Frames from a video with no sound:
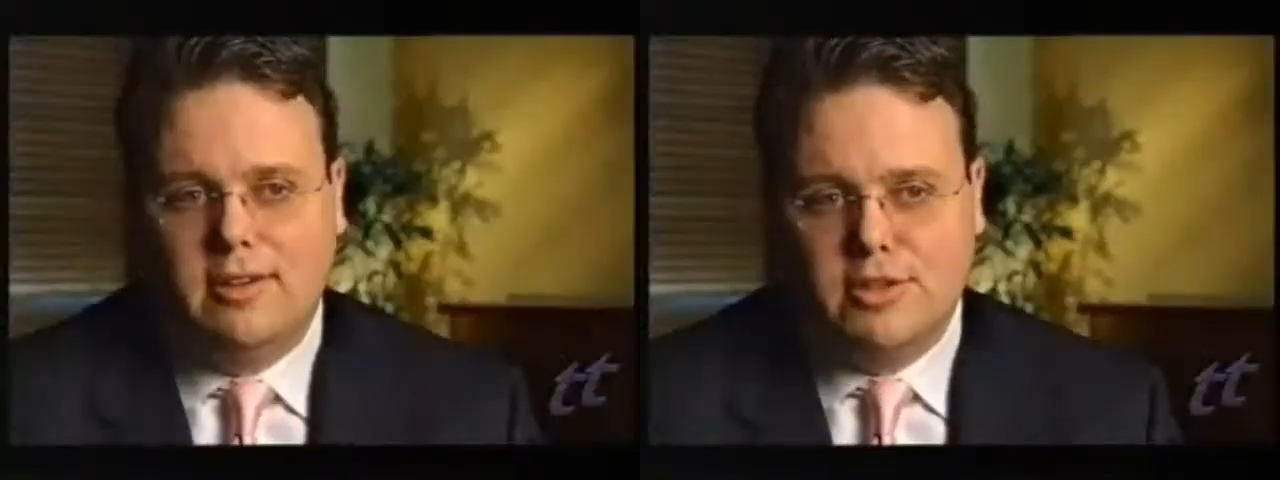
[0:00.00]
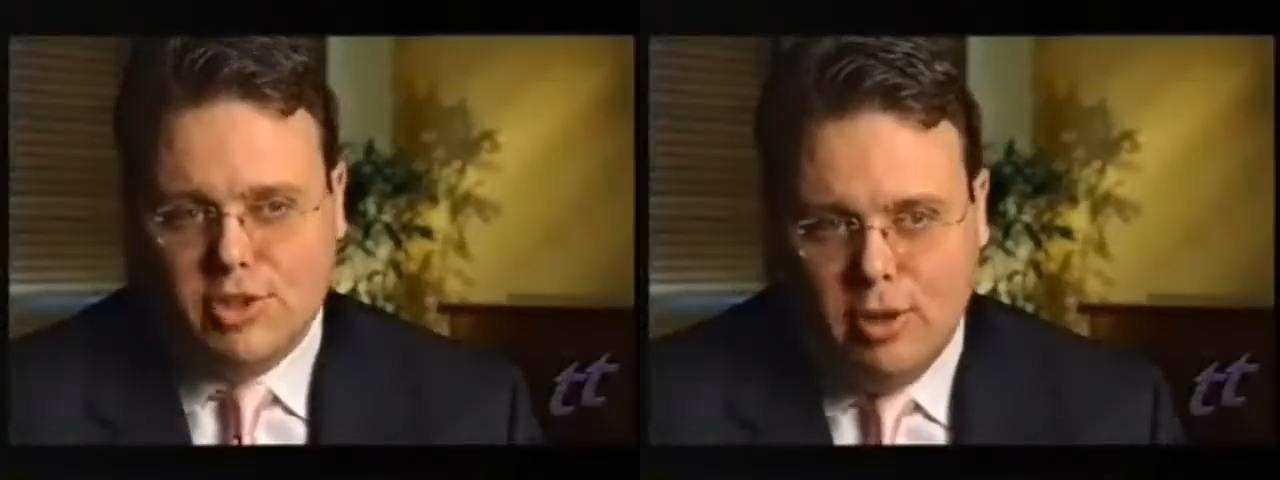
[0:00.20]

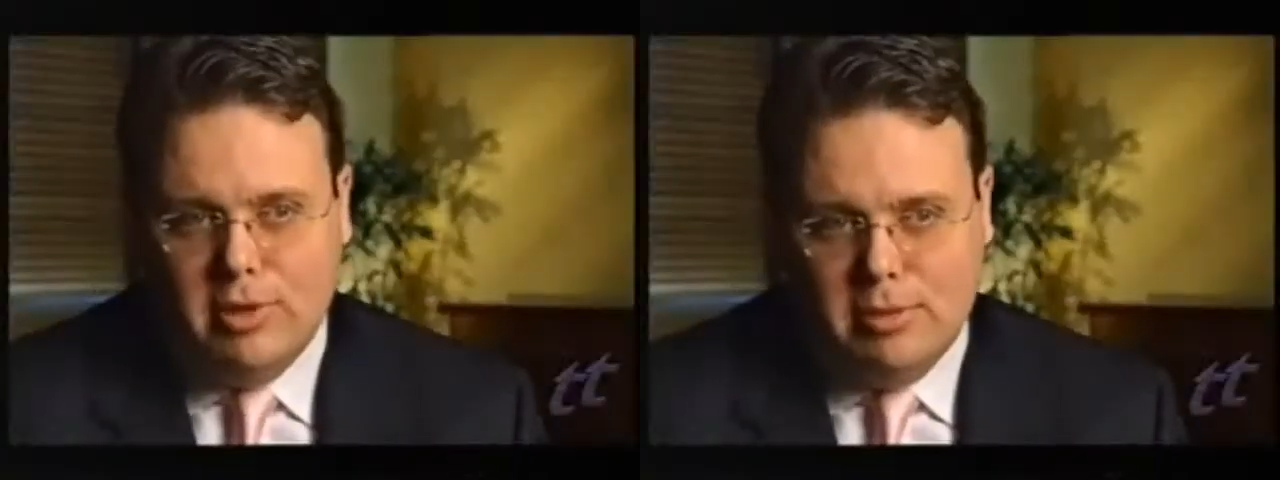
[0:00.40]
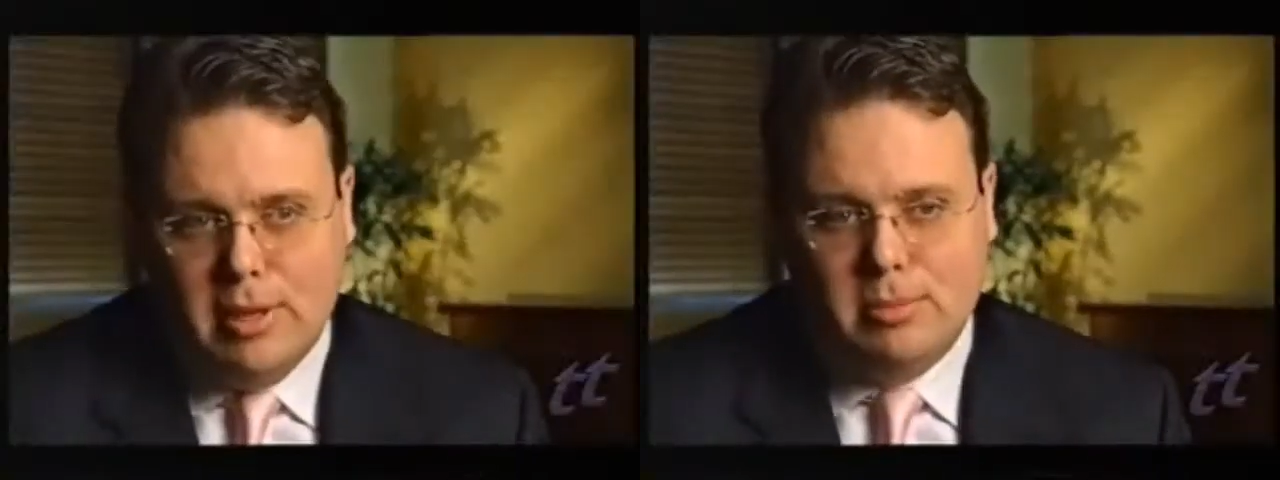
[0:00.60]
There's so
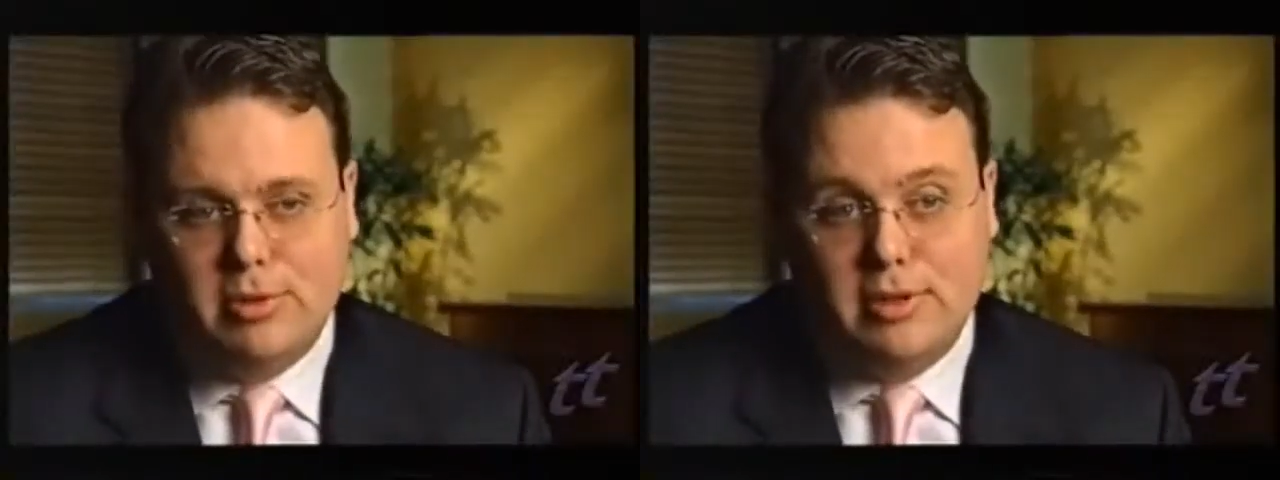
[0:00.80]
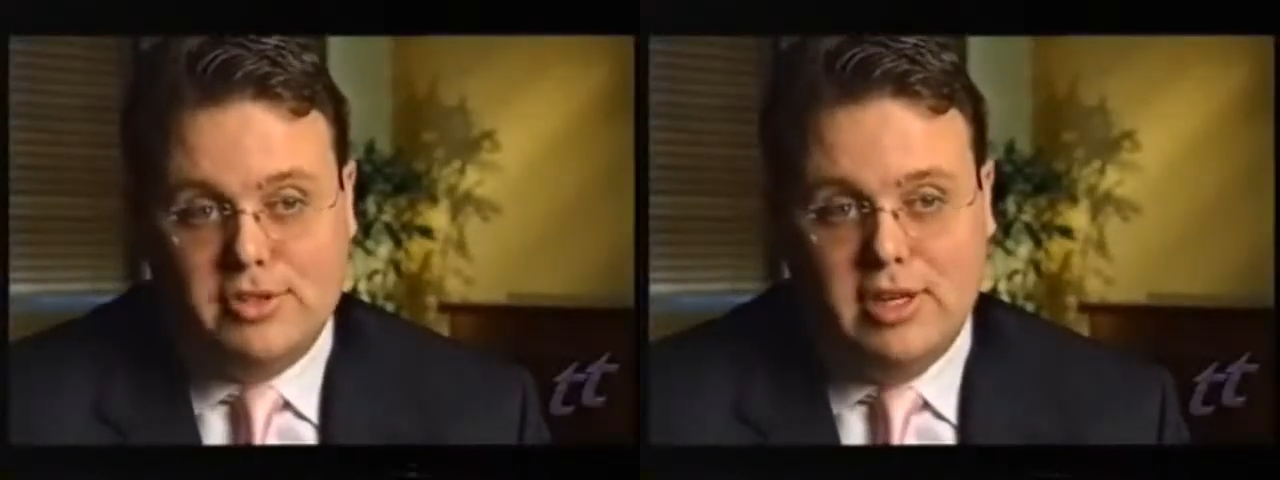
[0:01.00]
many
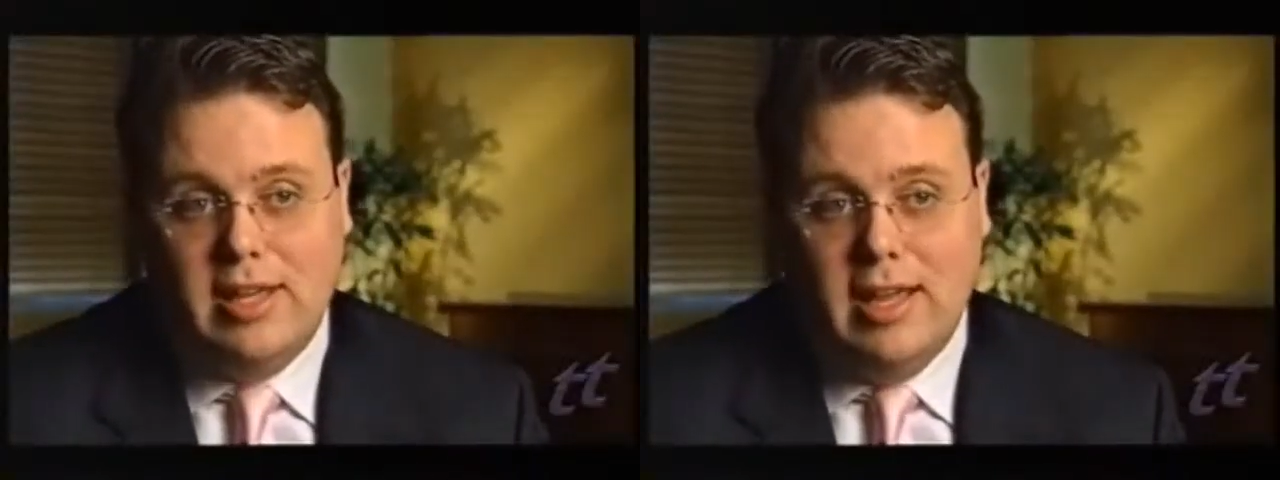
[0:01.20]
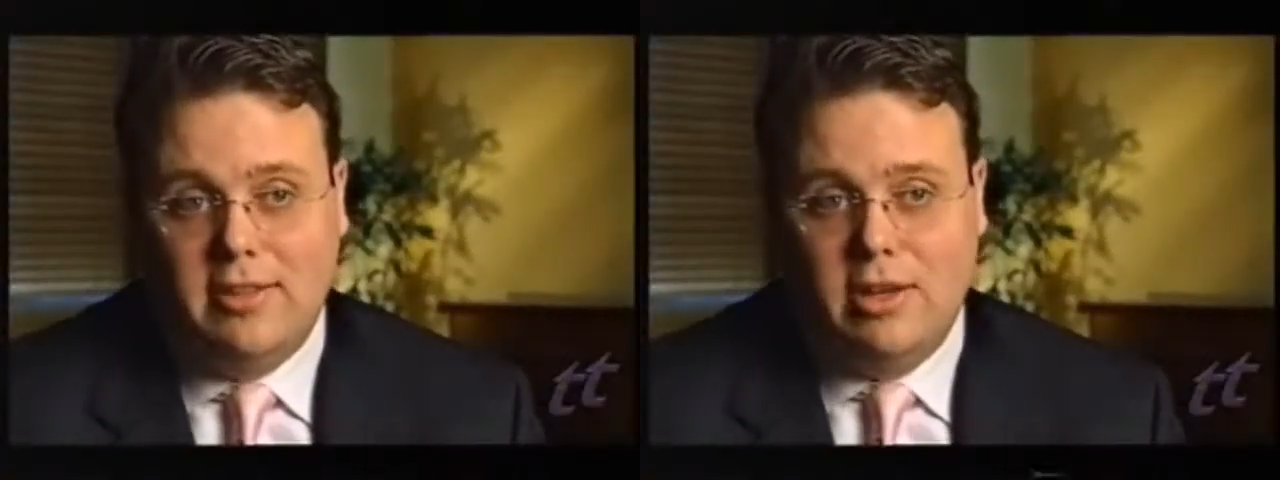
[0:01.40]
people that are
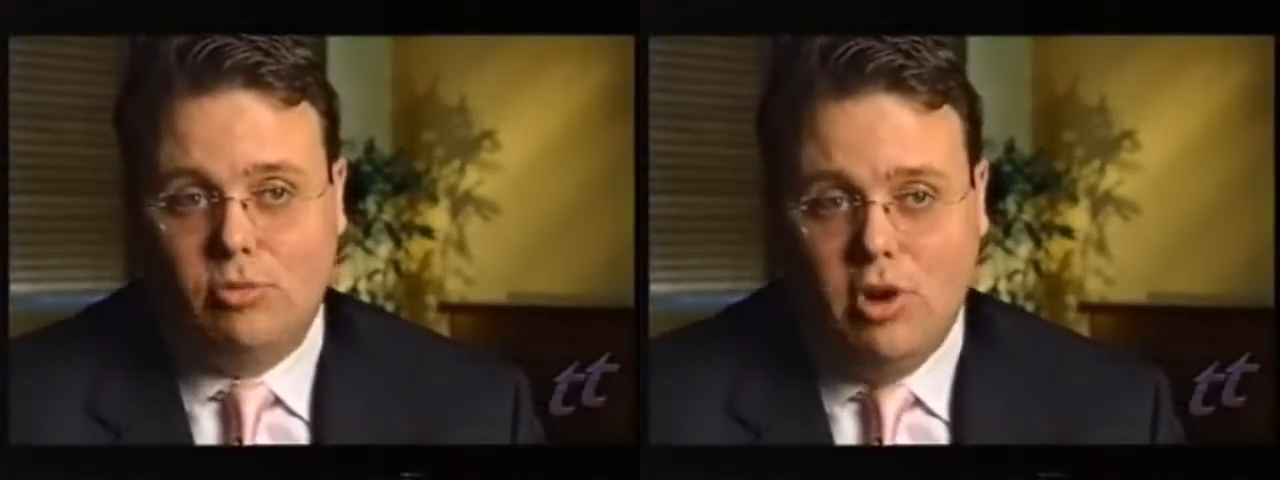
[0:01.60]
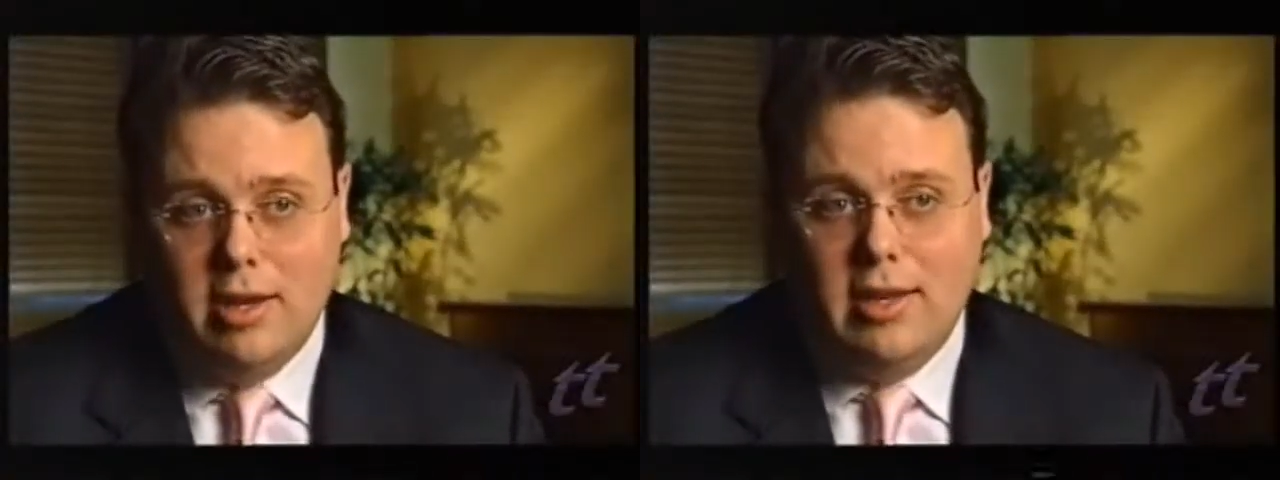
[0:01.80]
sitting out there
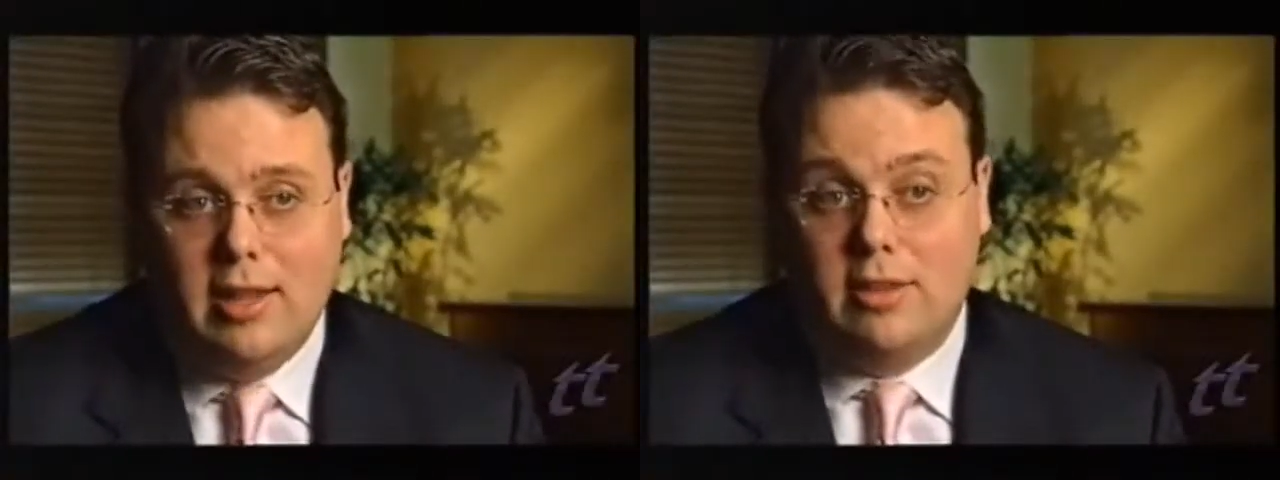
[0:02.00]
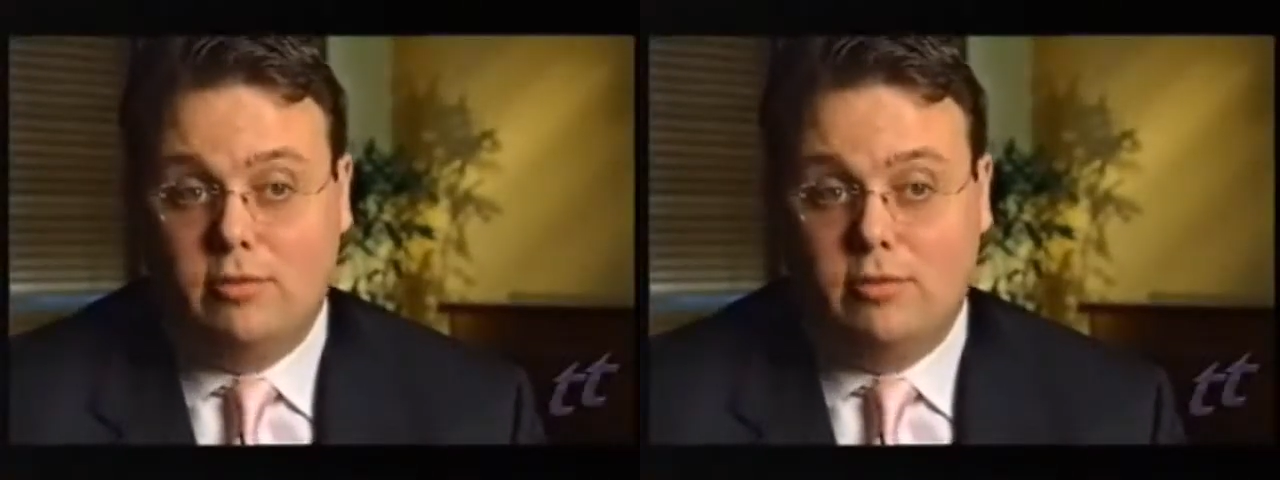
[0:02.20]
right now